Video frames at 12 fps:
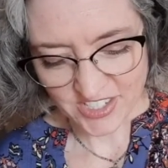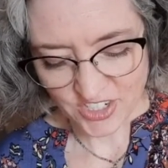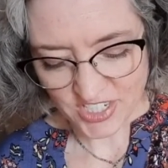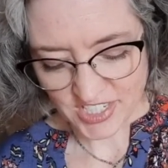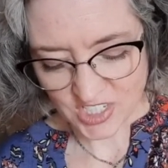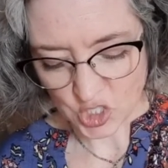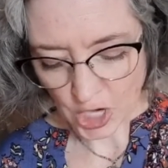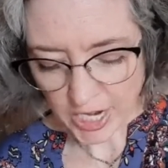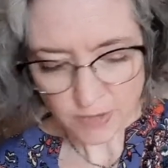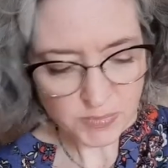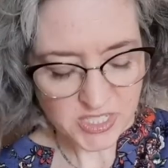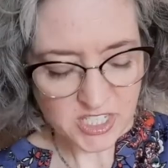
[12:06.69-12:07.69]
just
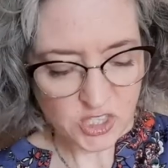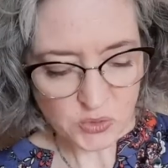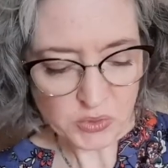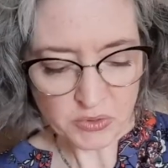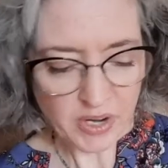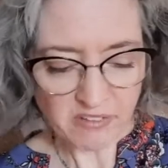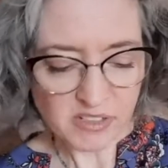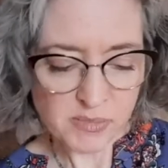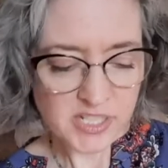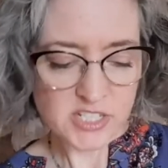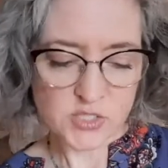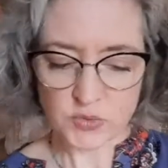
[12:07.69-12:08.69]
traipsing through
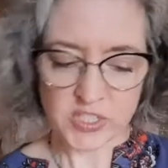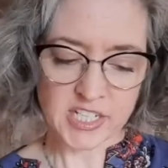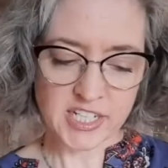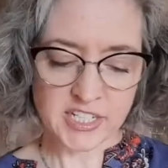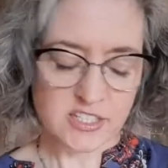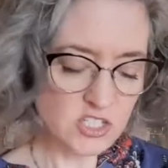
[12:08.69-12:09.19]
everybody's readings,